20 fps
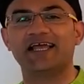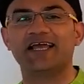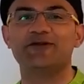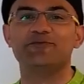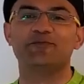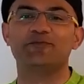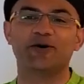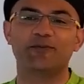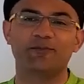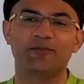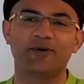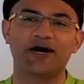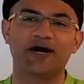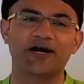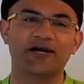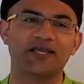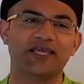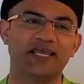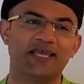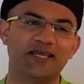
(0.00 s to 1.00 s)
and
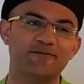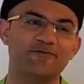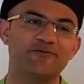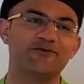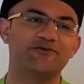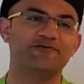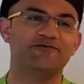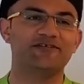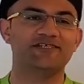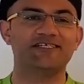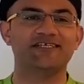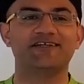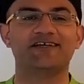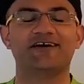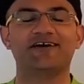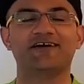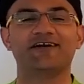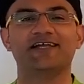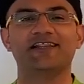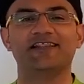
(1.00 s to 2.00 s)
Brahma came to visit
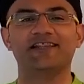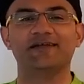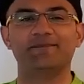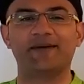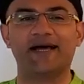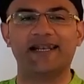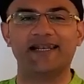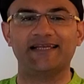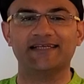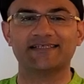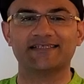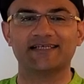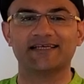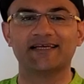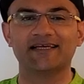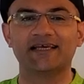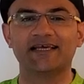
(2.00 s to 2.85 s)
her in the palace.